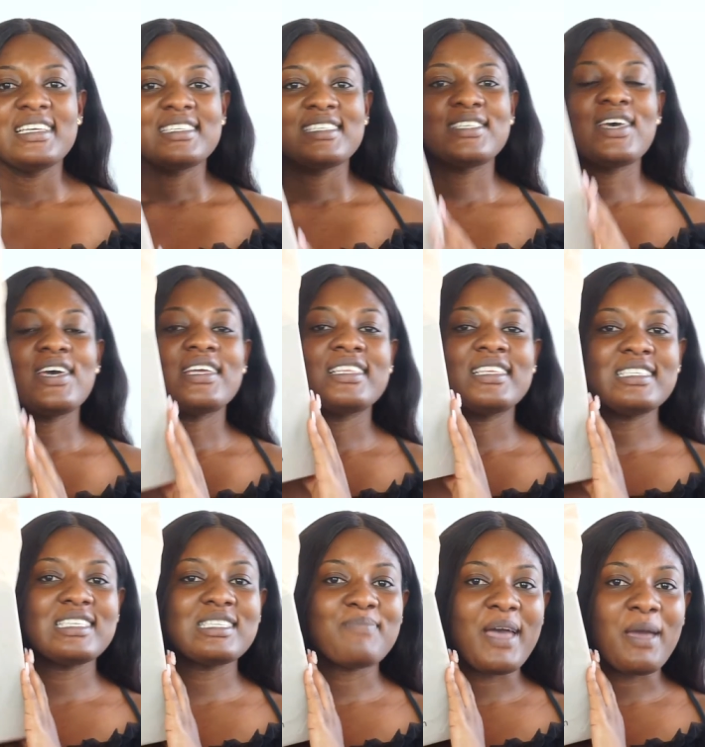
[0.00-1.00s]
So this
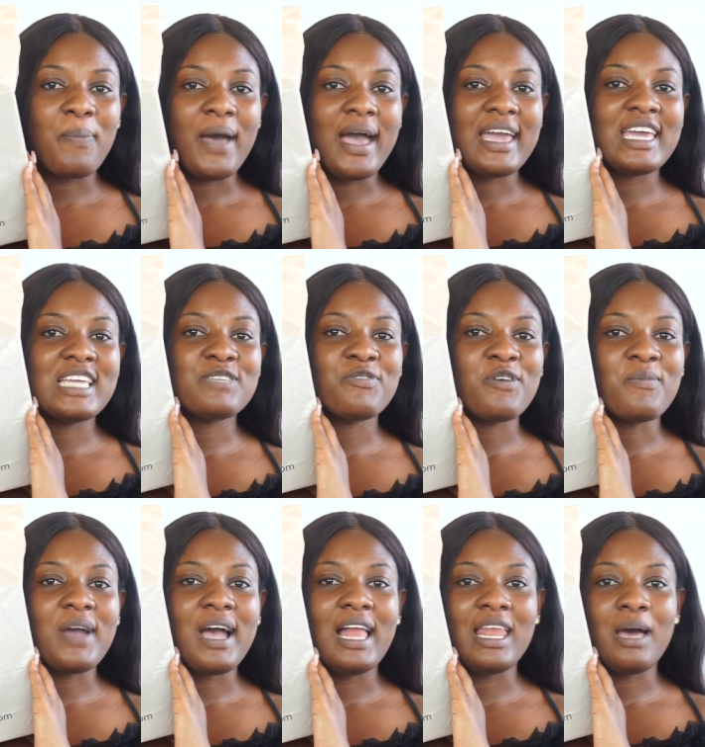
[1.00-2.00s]
is my package from
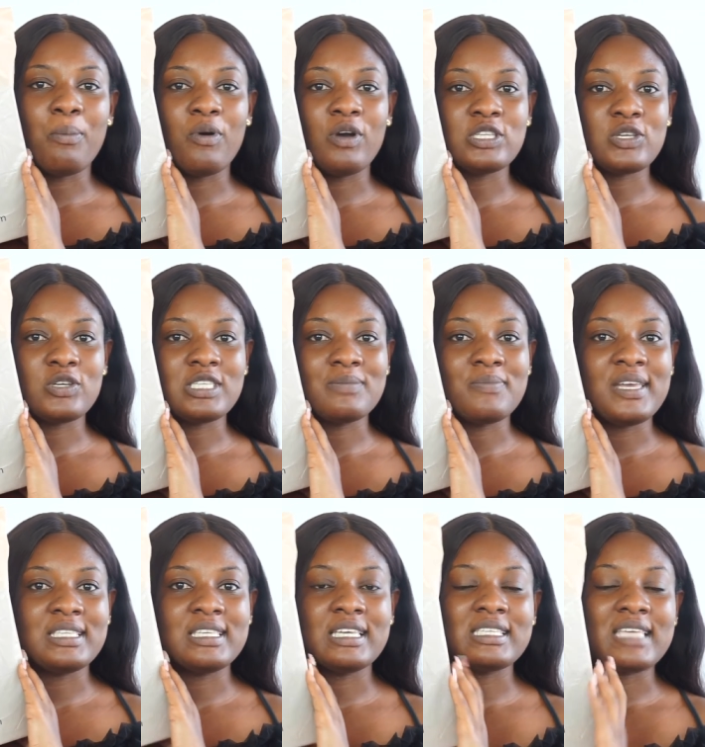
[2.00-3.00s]
Colorbox
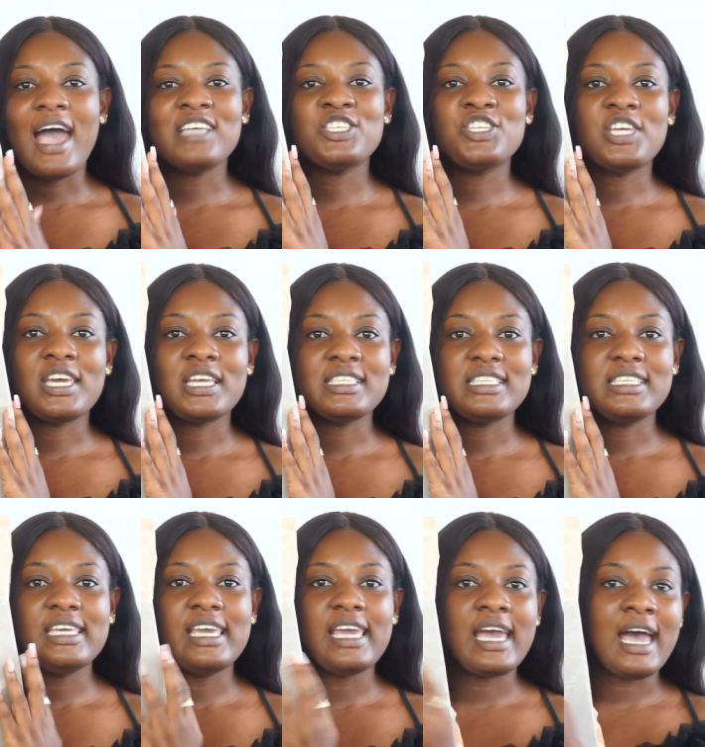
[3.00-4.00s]
Cosmetics. As you can
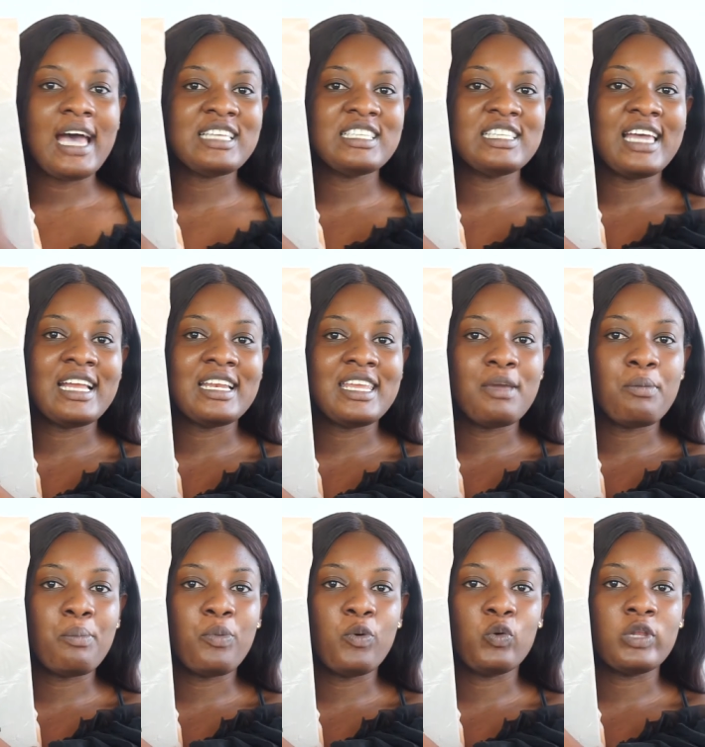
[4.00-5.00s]
see, it has their name
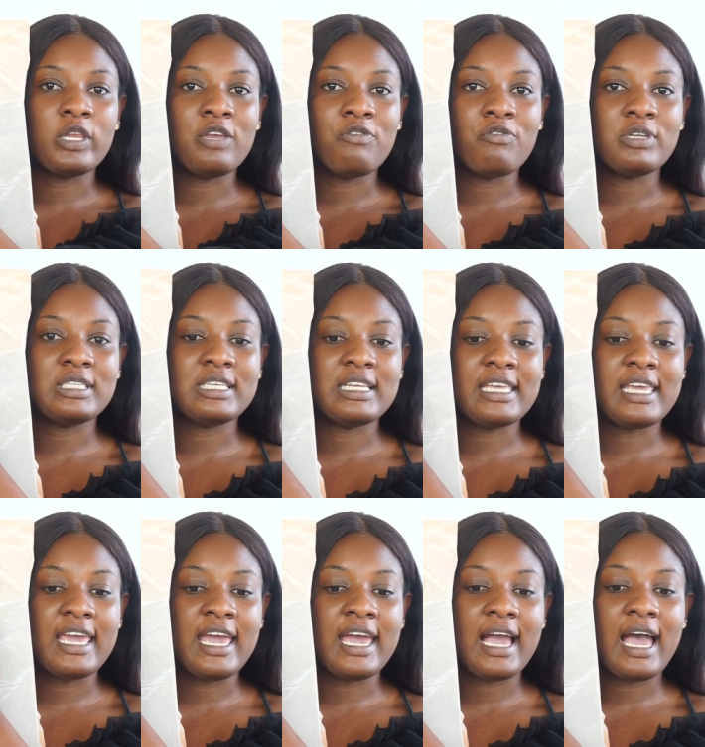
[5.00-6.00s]
boldly written
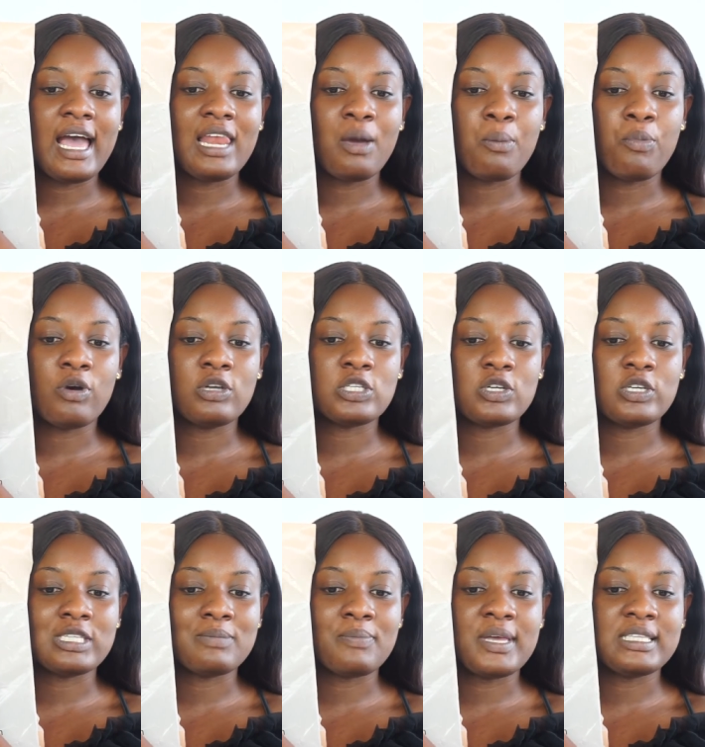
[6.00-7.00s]
here, Colorbox
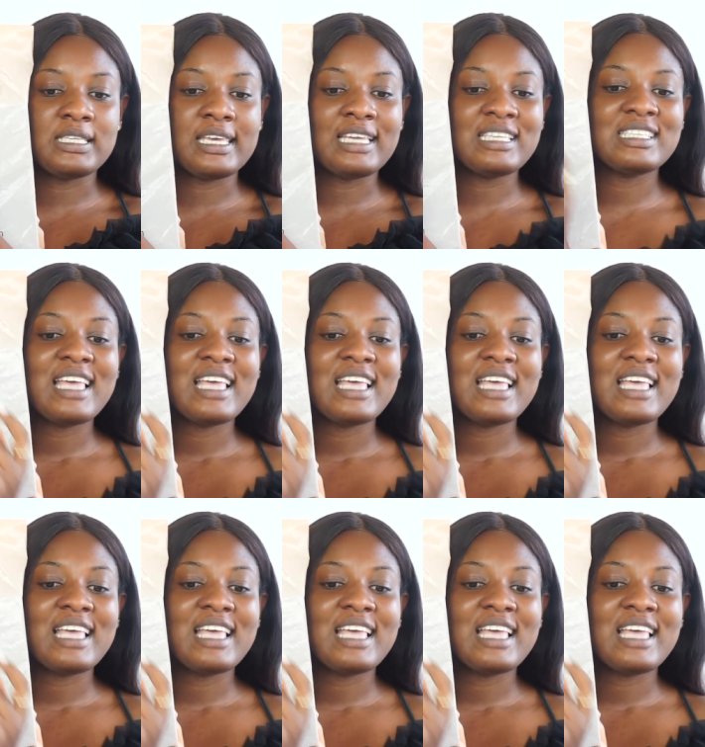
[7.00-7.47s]
Cosmetics.